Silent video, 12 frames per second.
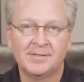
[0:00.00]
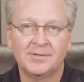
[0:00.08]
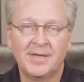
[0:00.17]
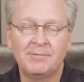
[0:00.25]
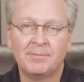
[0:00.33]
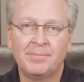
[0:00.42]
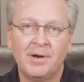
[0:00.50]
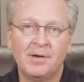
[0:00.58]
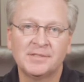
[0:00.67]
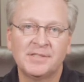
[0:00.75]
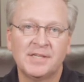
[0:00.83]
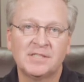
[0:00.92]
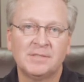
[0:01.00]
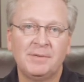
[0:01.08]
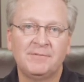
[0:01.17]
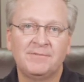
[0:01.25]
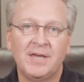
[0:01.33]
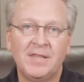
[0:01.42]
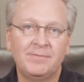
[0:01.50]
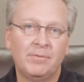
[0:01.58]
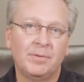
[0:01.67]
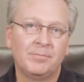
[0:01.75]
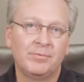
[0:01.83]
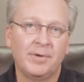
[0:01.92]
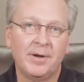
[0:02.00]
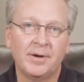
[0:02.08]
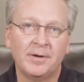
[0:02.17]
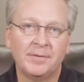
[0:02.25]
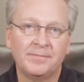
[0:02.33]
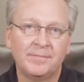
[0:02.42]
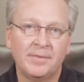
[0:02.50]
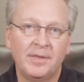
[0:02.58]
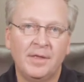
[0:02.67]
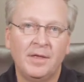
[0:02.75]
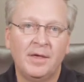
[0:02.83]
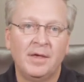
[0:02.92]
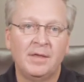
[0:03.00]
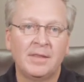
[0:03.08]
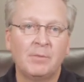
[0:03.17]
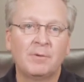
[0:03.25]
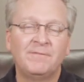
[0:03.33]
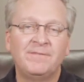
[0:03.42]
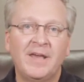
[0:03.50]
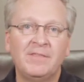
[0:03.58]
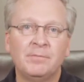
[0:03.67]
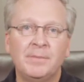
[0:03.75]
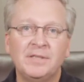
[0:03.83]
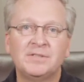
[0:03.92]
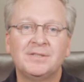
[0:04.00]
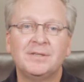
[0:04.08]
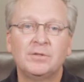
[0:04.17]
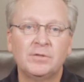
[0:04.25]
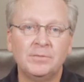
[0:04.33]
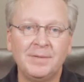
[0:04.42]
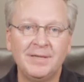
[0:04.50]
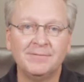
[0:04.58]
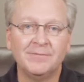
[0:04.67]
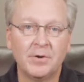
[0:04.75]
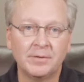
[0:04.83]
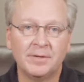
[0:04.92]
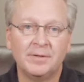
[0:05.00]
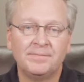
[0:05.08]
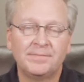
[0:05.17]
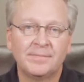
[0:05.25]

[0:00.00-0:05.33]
So again, when Paul says to be faithful in prayer, that word faithful means to be devoted.